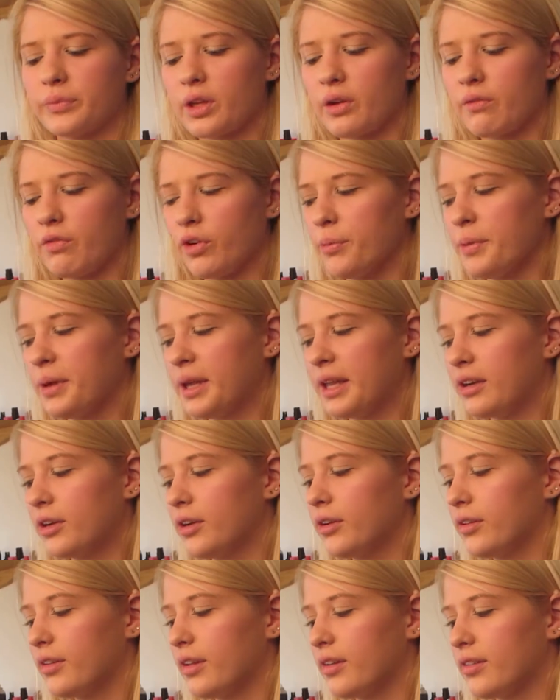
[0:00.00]
for
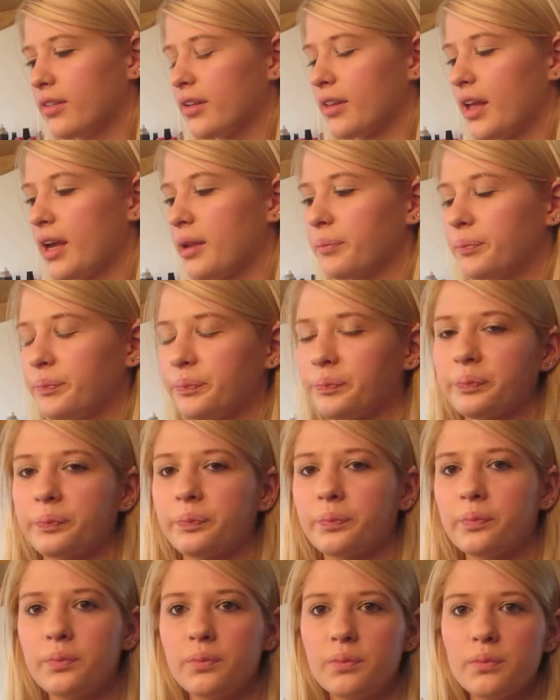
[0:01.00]
beginners, things like that.
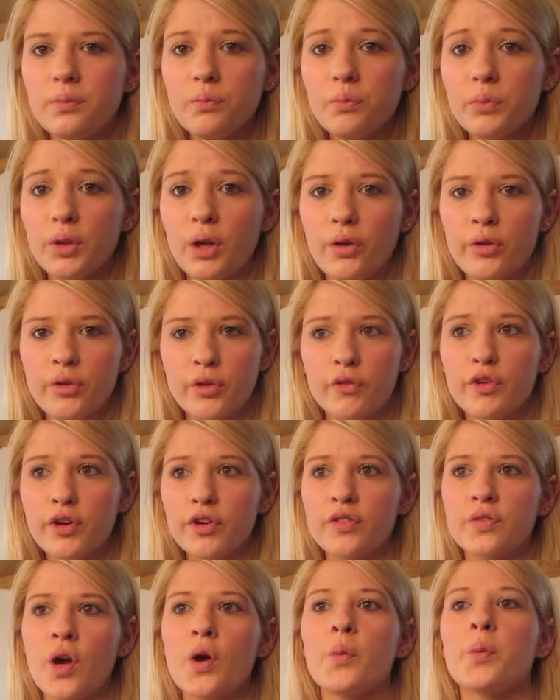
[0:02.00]
So
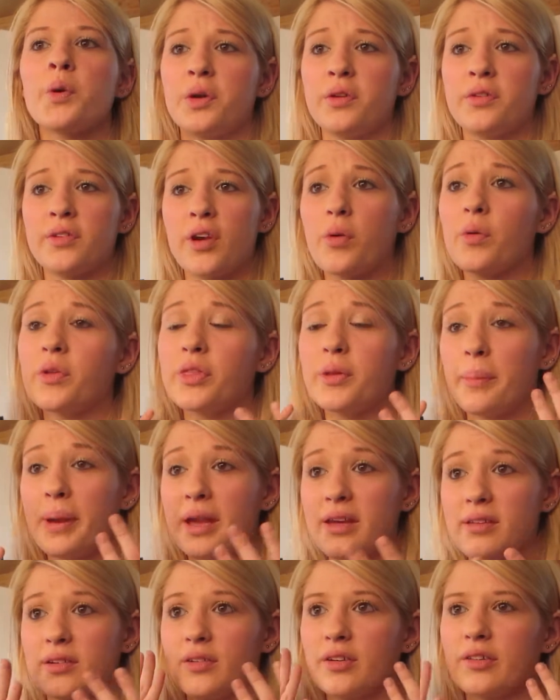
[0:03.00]
first of all, we're going to start with the
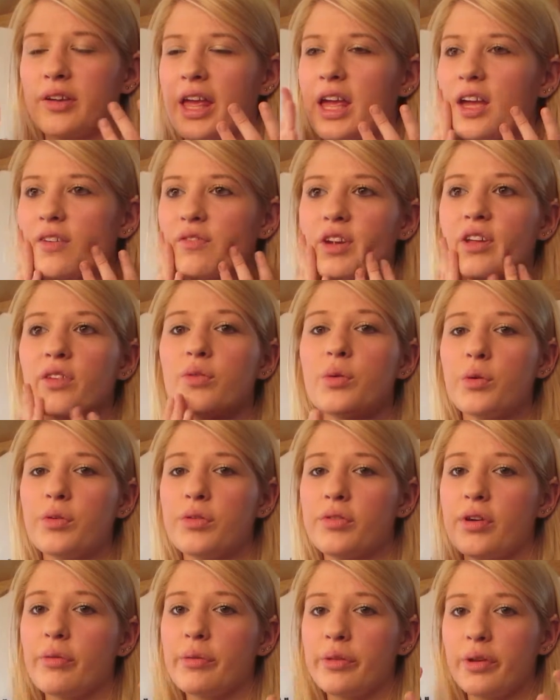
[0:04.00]
base or canvas. We would
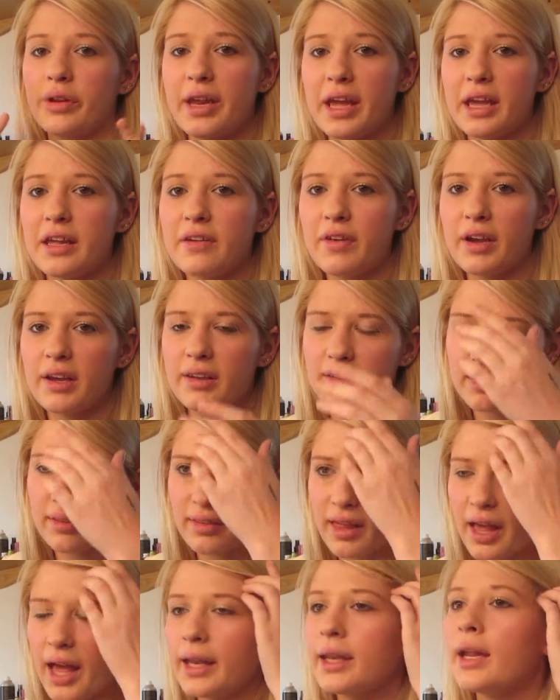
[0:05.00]
start with a naked face in
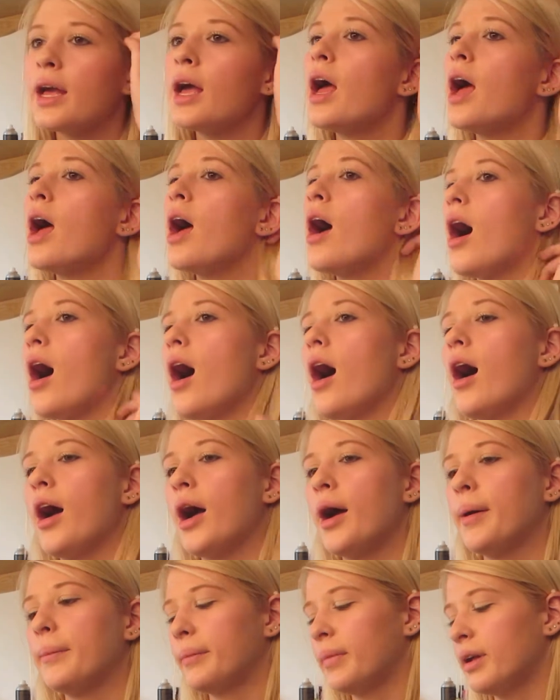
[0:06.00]
that.
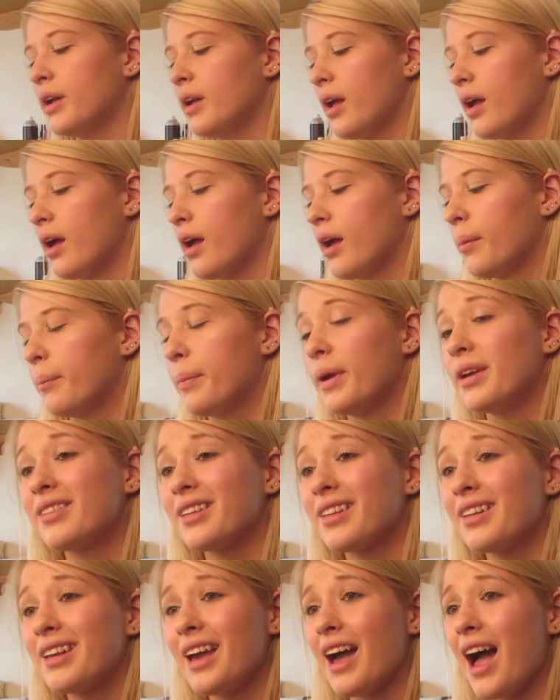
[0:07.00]

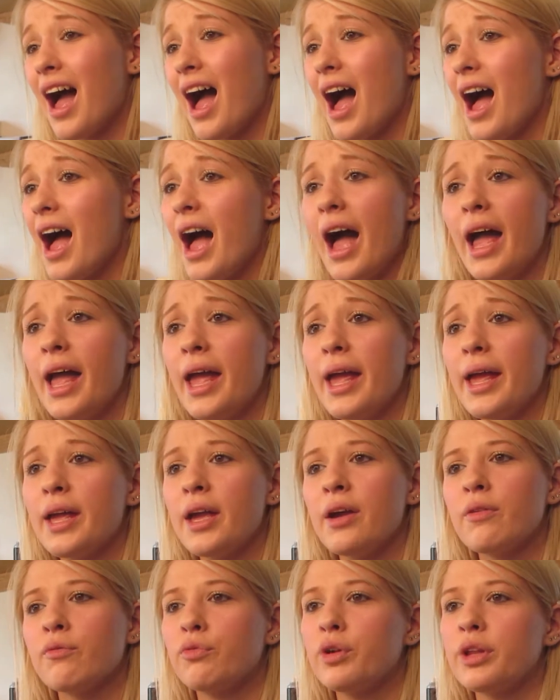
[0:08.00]
Basically,
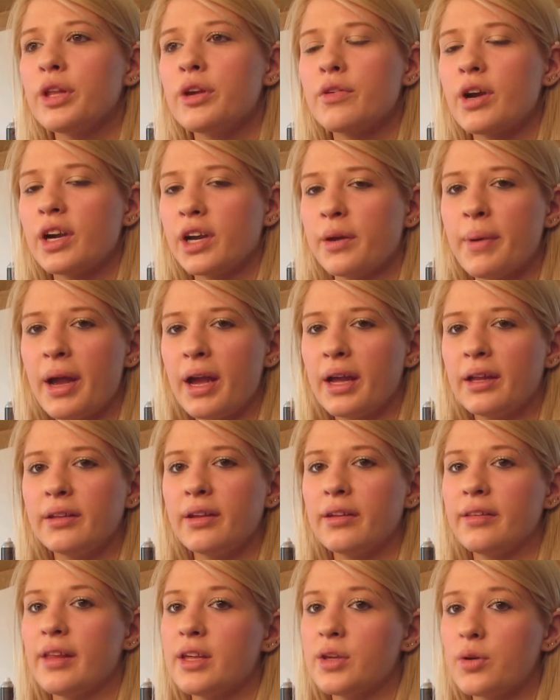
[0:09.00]
I really
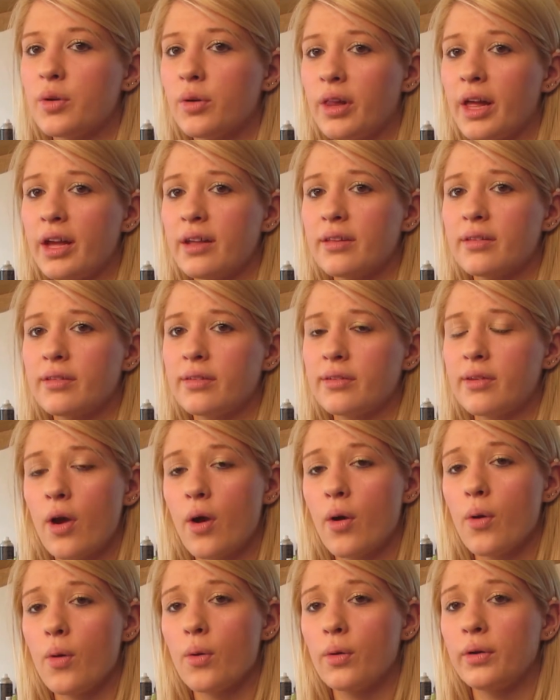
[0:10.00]
recommend that you cleanse,
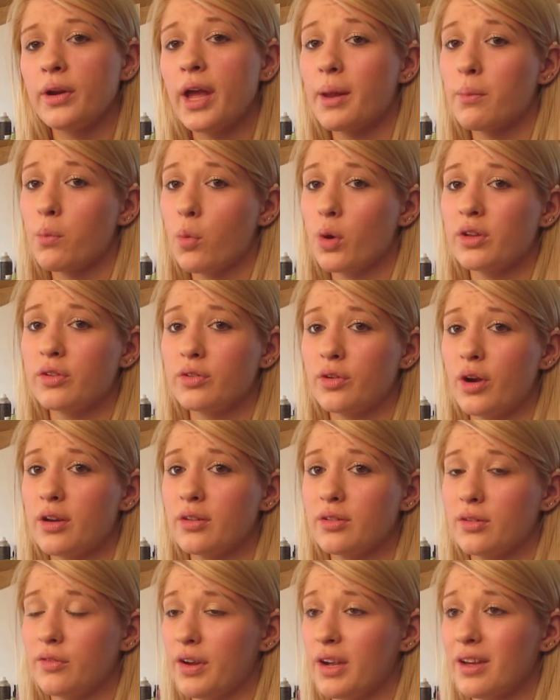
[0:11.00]
tone, and
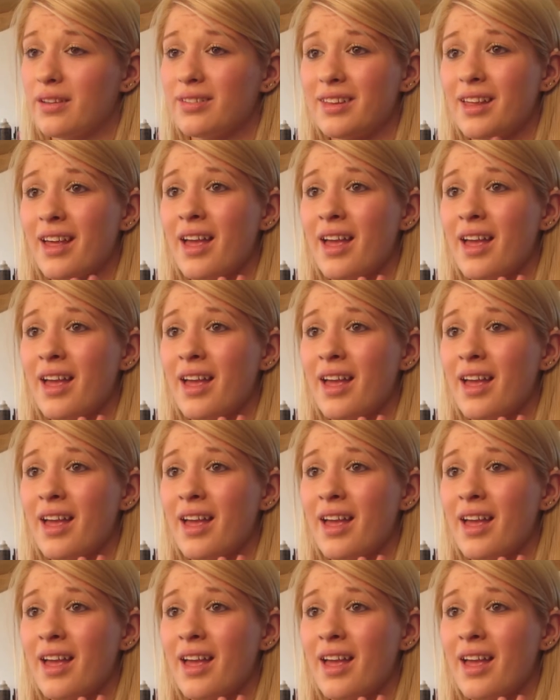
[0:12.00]
moisturize your face